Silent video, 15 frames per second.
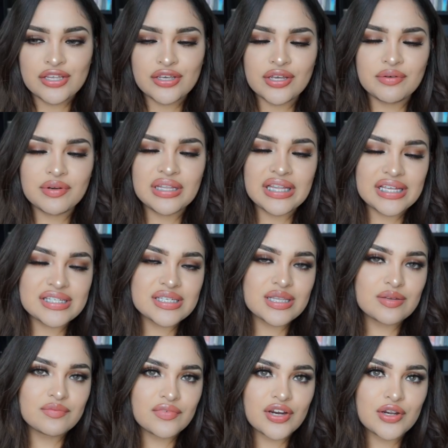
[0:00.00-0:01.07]
You can relate to
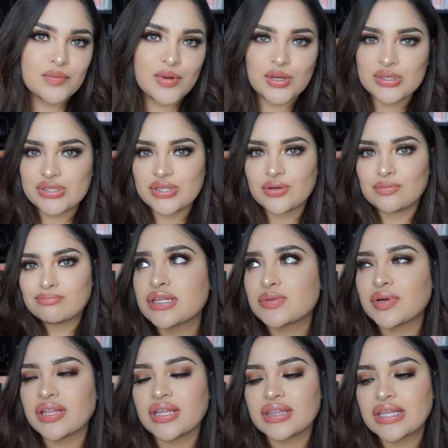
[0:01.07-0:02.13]
them very well. So that's
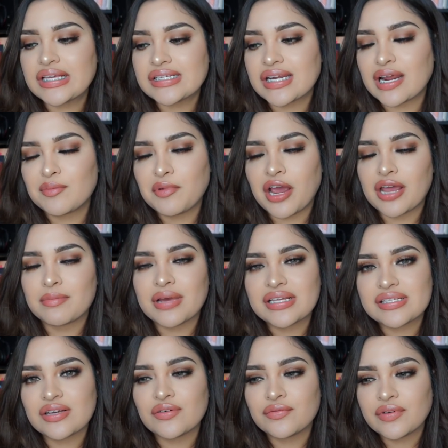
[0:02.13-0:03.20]
one of the things that I pride
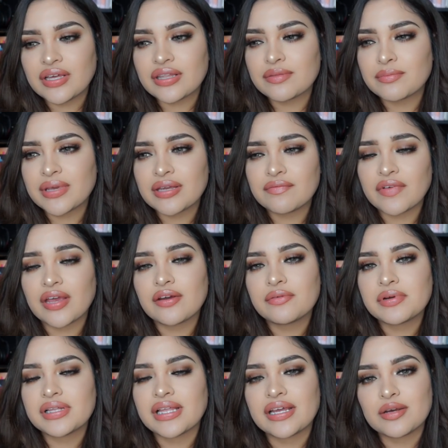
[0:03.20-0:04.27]
myself with, being
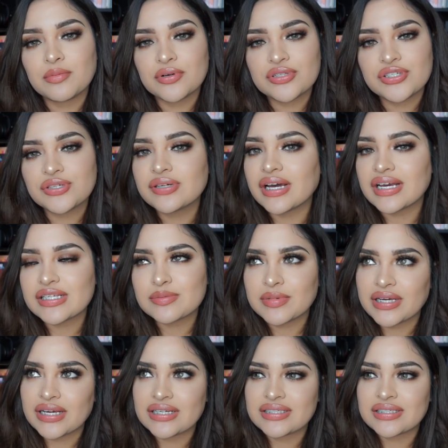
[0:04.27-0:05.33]
very relatable to you guys,
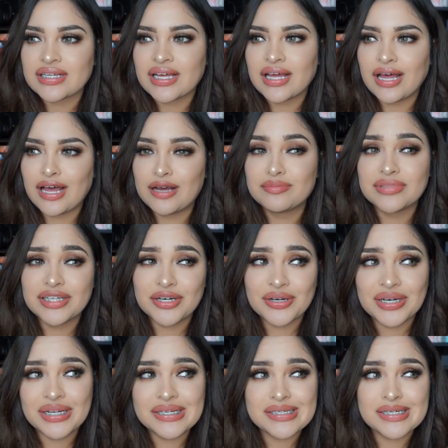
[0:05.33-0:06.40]
because I'm
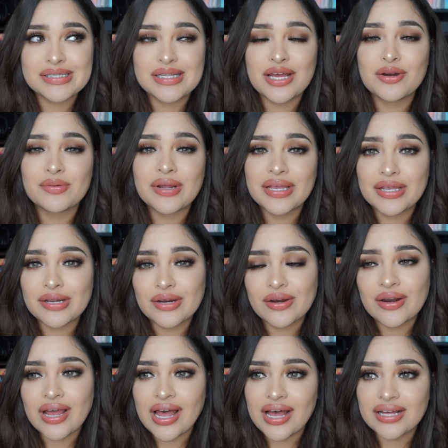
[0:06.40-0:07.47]
literally just a regular
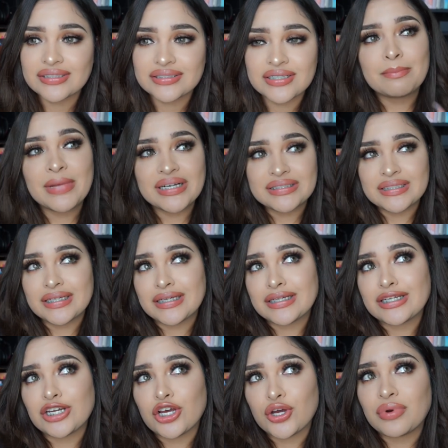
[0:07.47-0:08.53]
ass
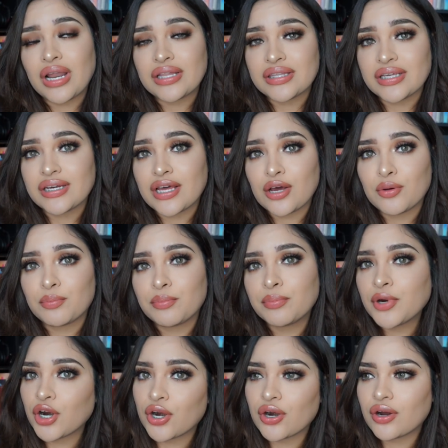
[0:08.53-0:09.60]
Mexican Latina
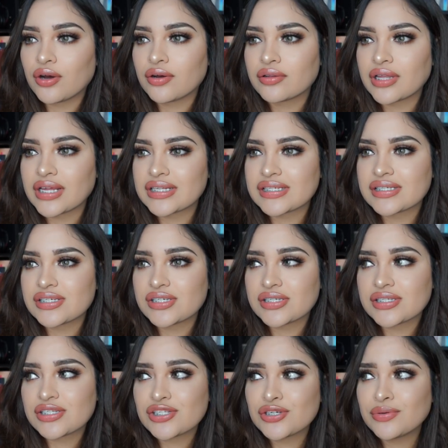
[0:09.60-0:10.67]
girl that's
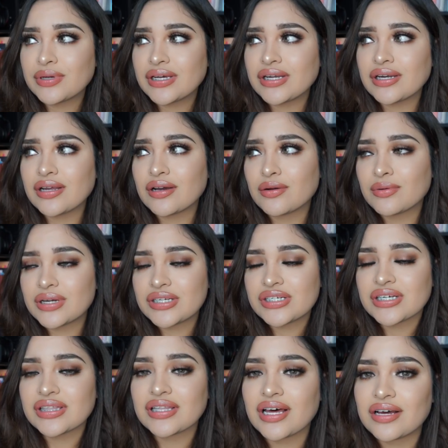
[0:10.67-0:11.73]
just doing what
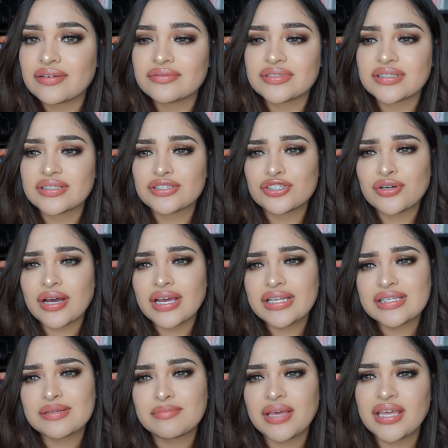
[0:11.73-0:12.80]
she loves and
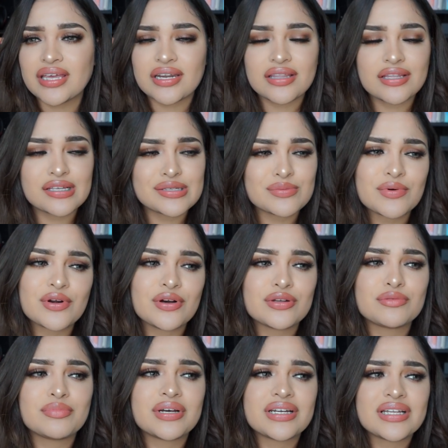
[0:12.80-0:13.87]
trying to make it in this
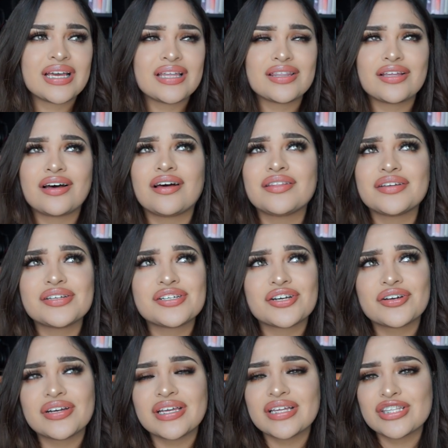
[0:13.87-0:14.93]
world, but on the
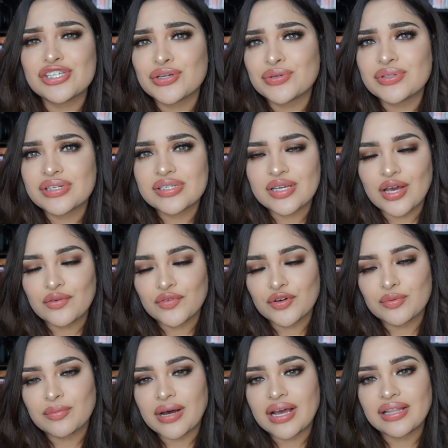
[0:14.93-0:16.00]
journey to
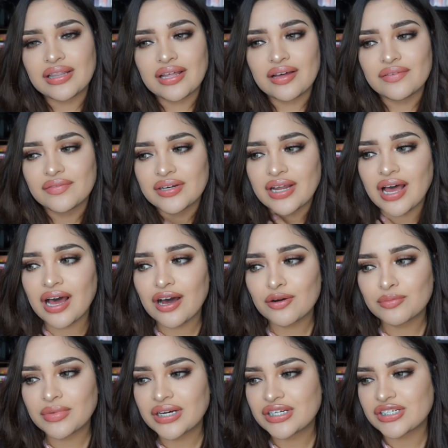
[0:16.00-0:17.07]
discover my love and how
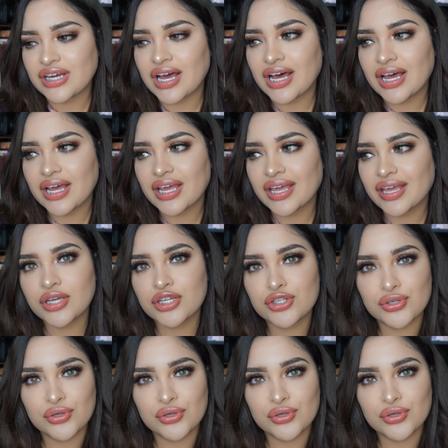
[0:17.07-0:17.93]
much I can